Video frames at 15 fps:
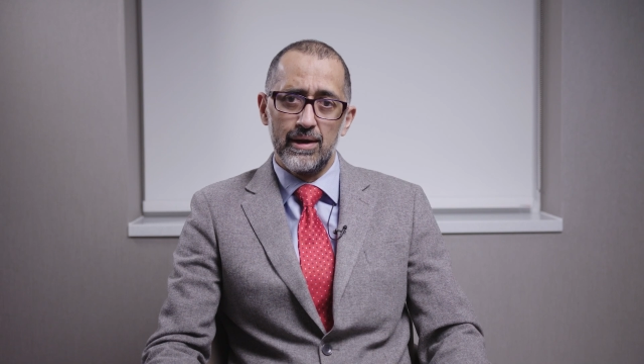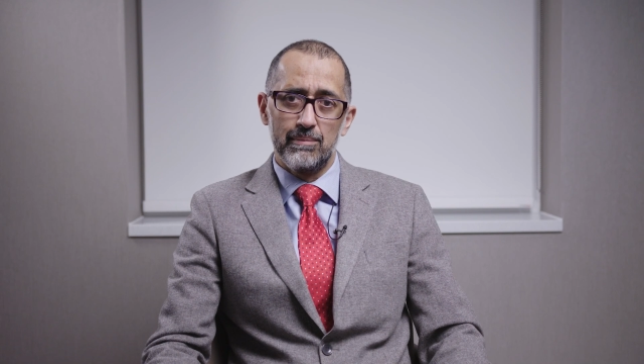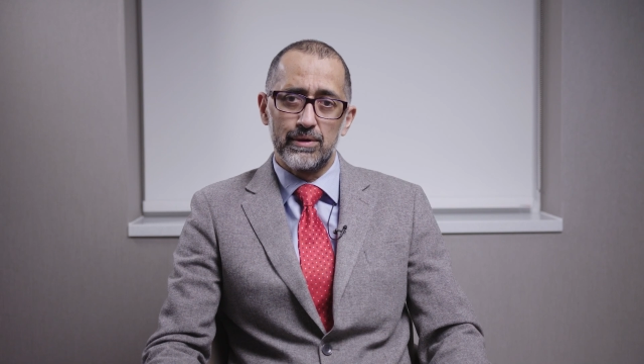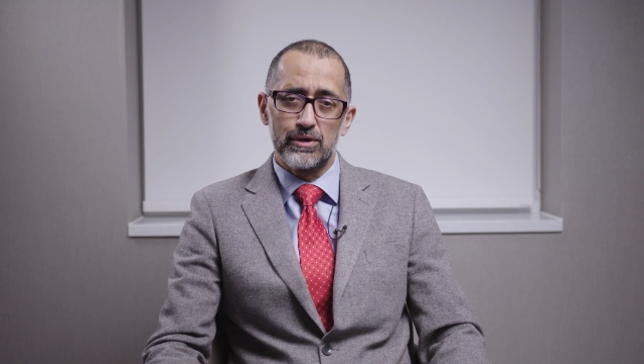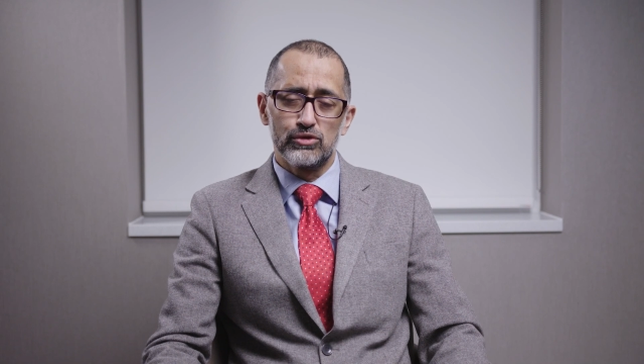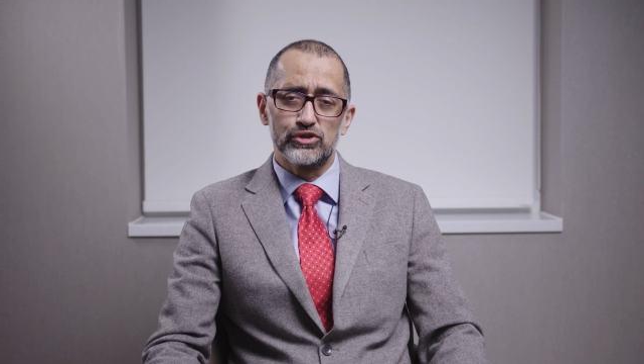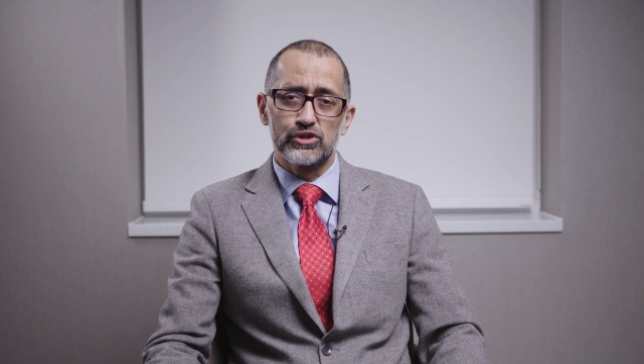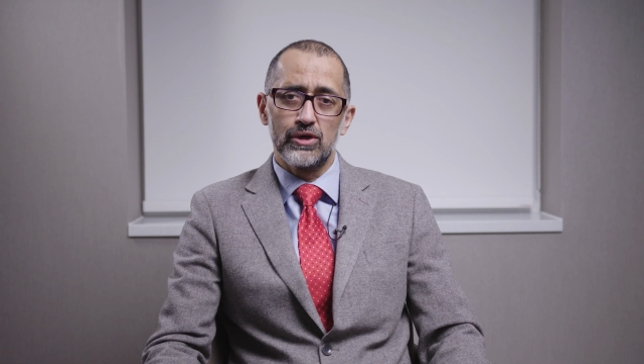but
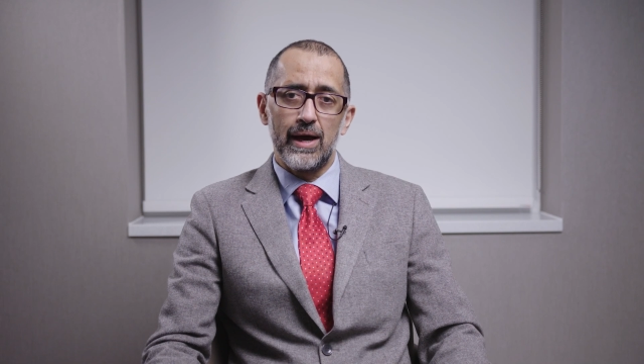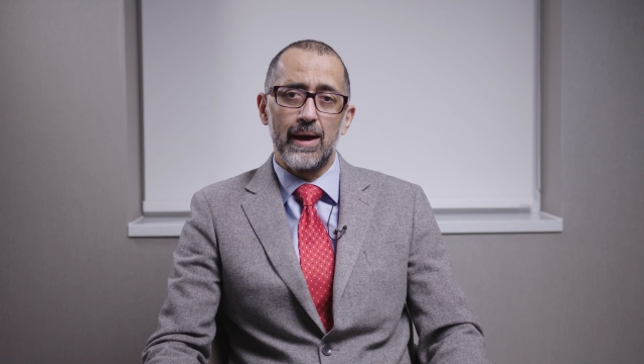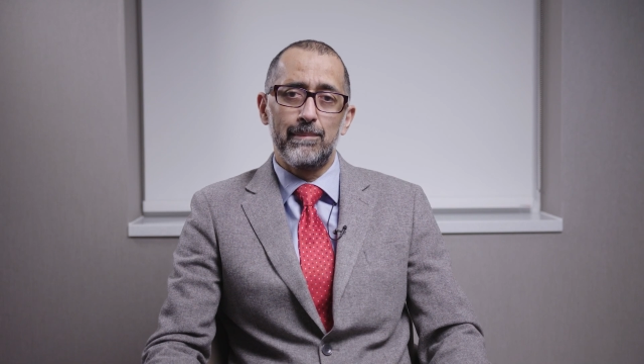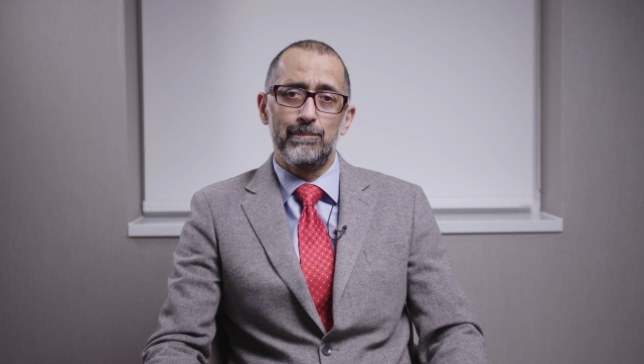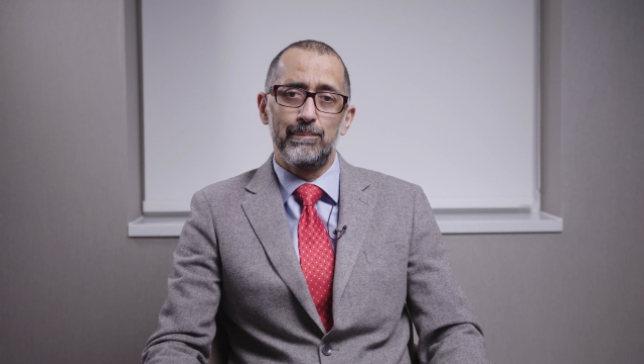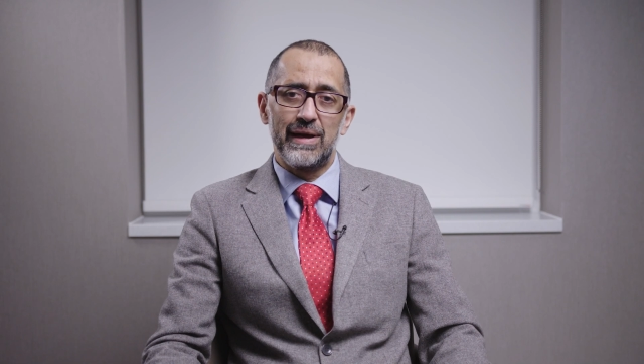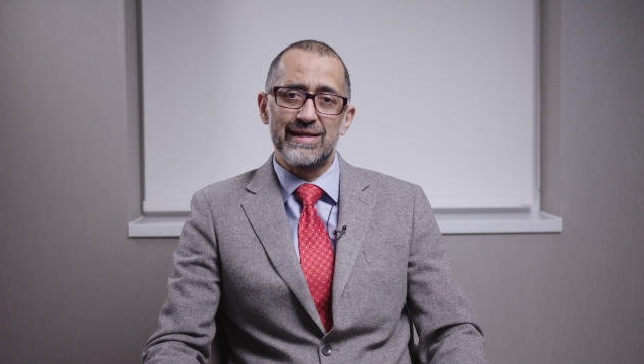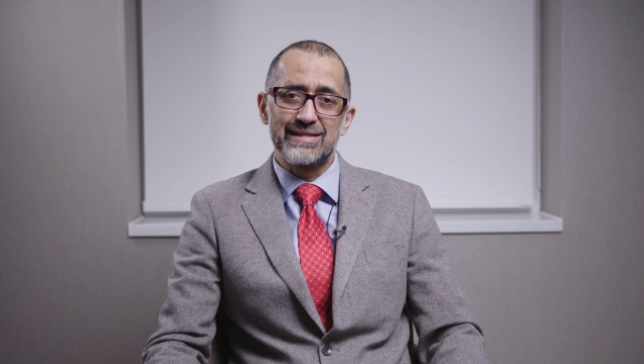also a
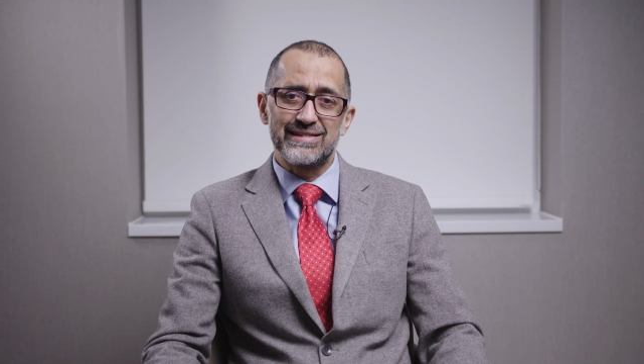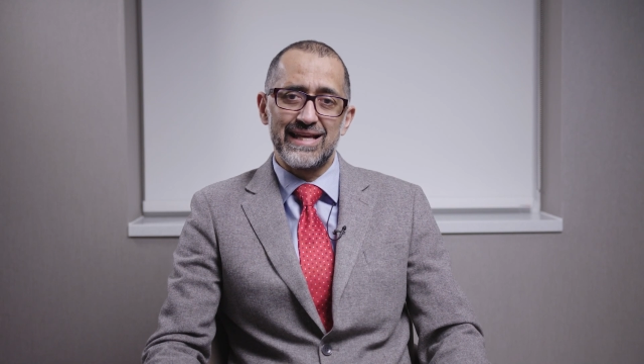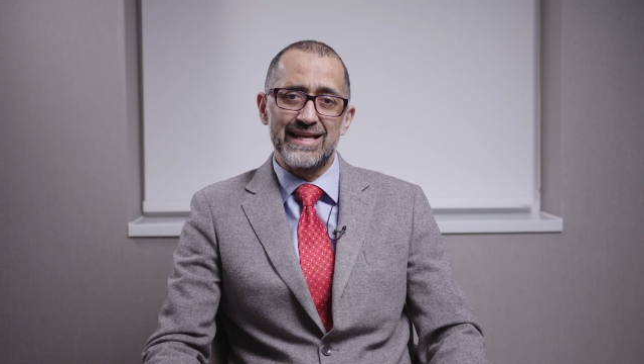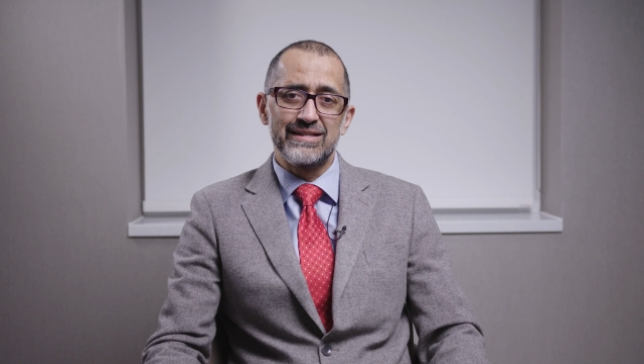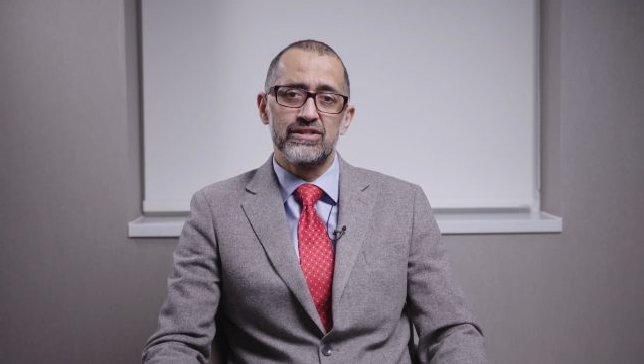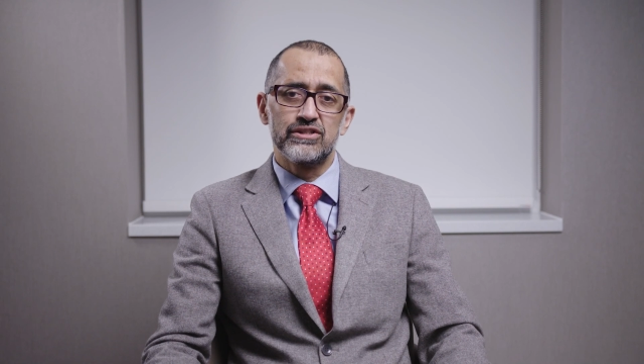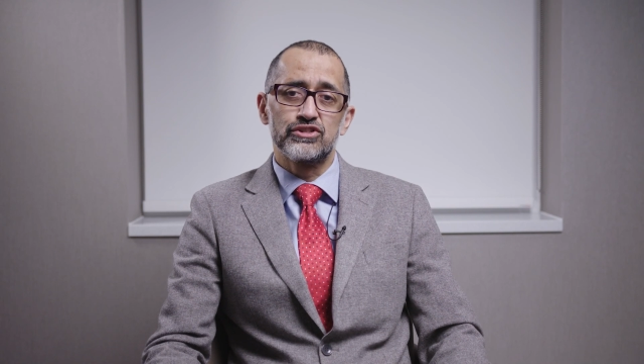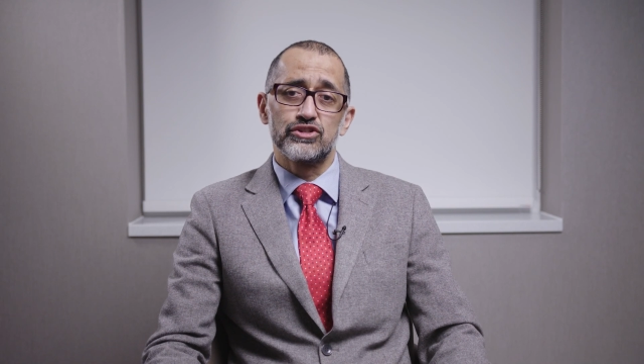
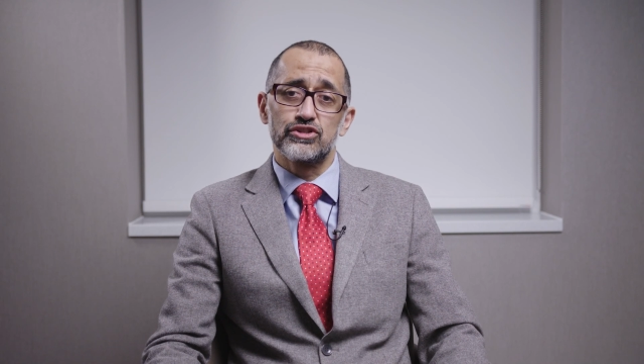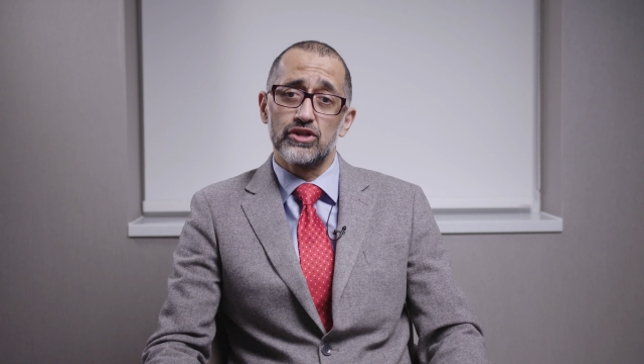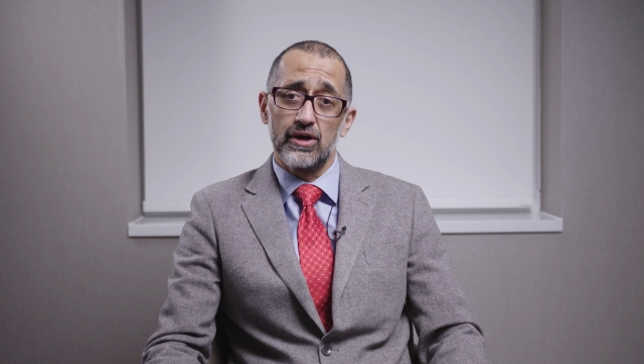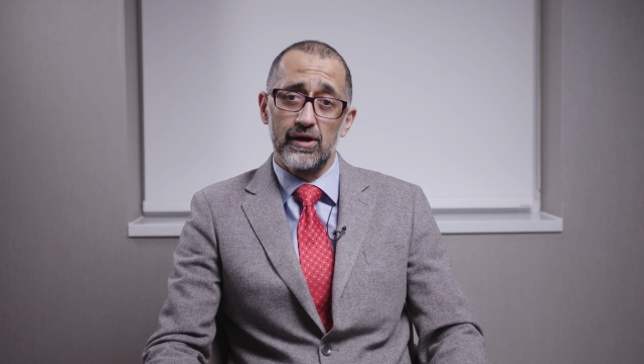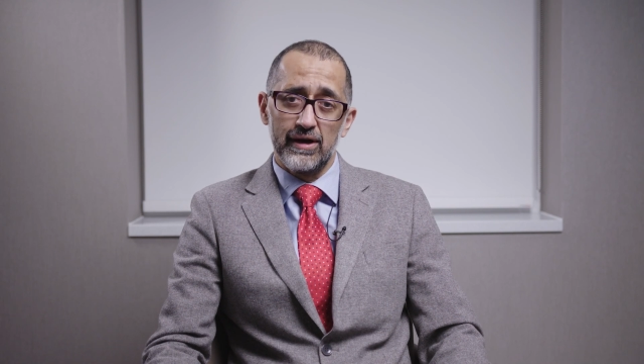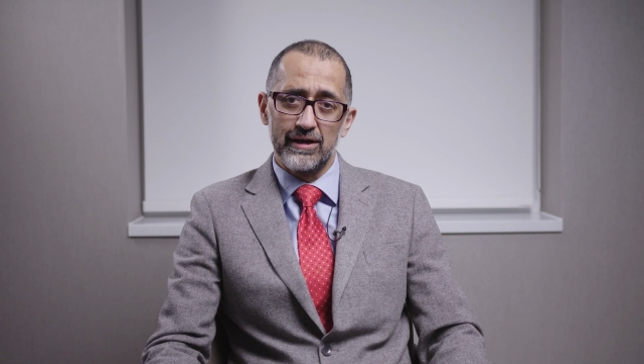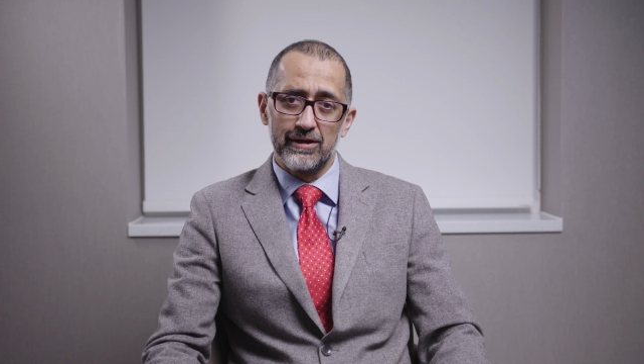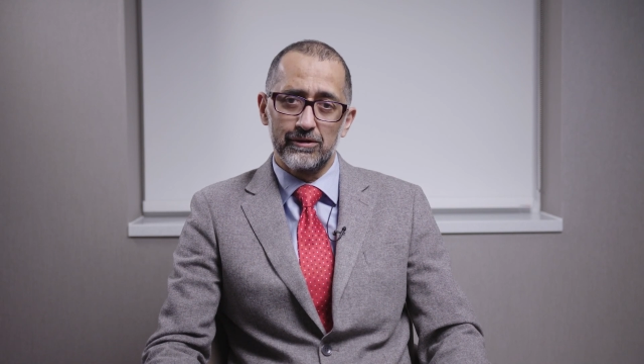
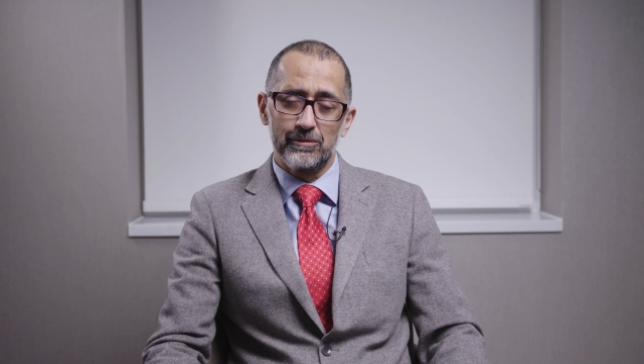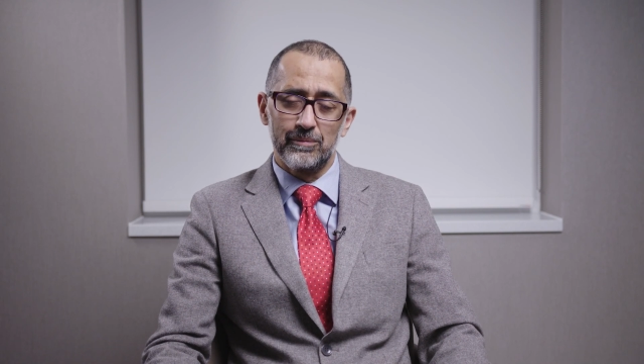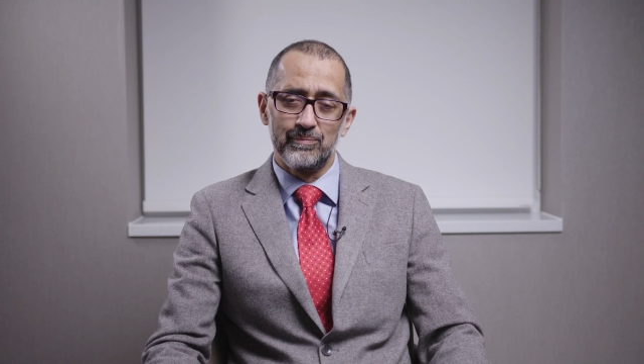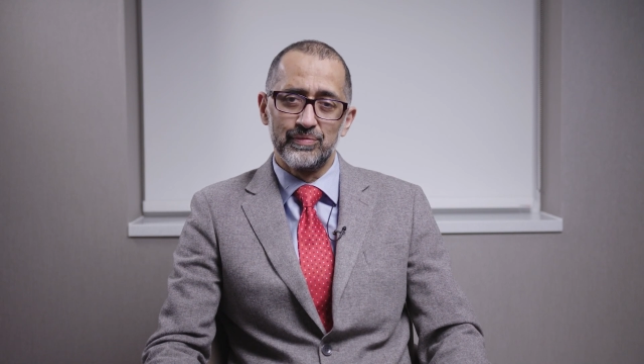percentile.